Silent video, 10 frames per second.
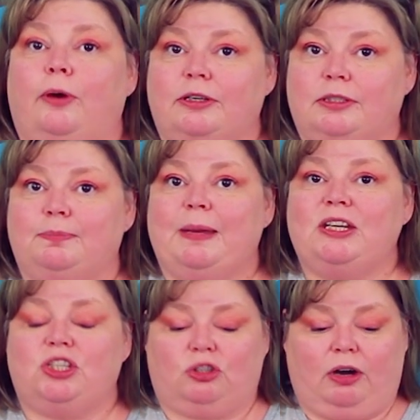
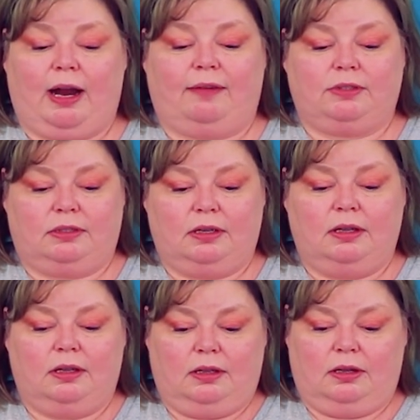spacecraft,
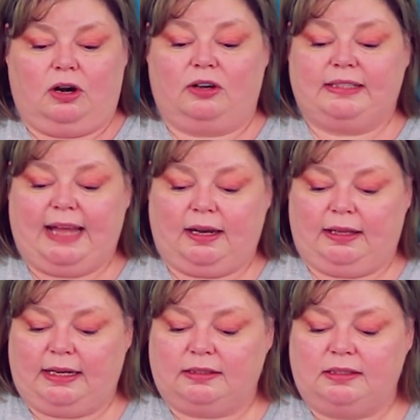our
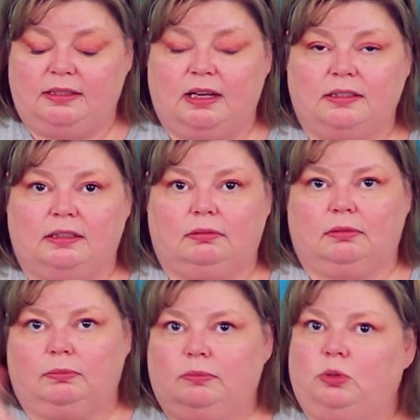satellite doesn't
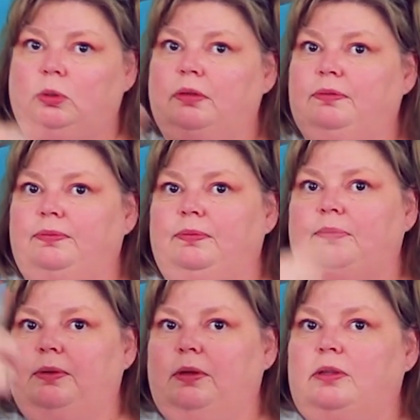sort of
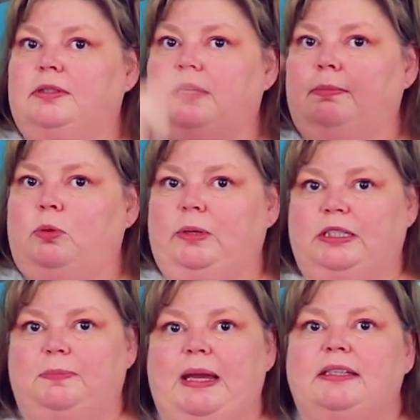tumble in
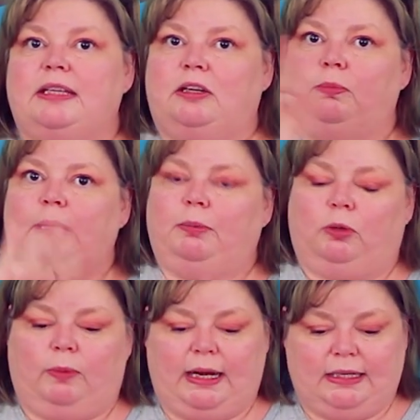space. It'll be able to
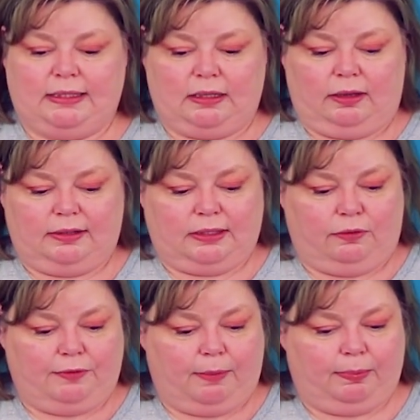right
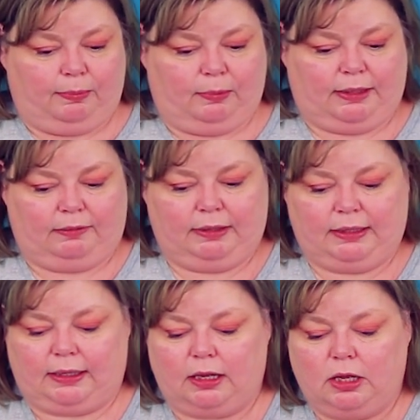itself up with
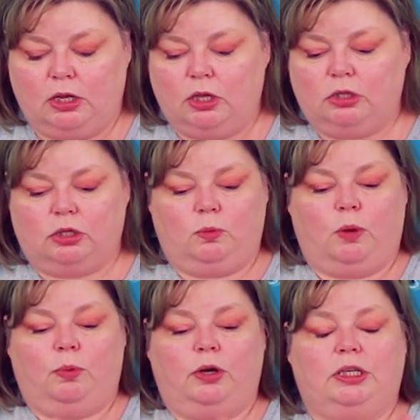everything. So
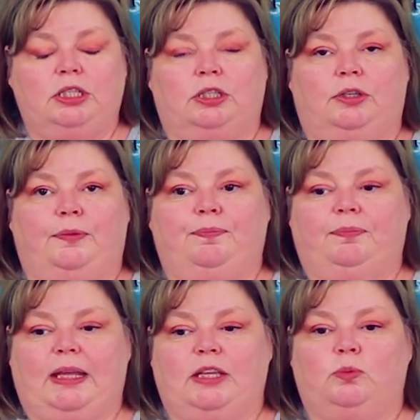what we're going to do
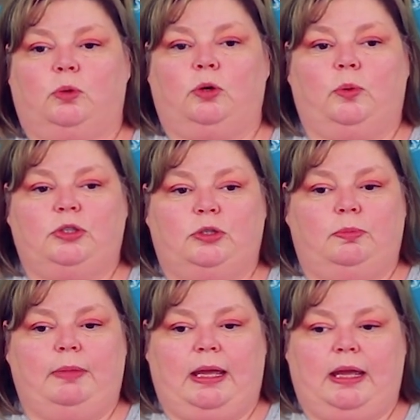is we're going to
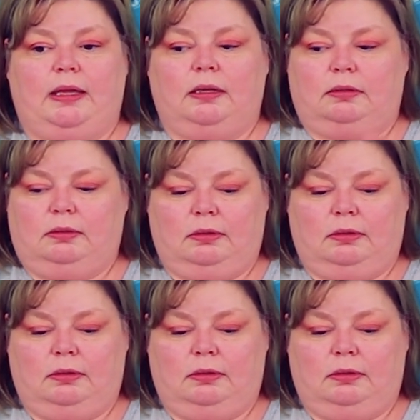make,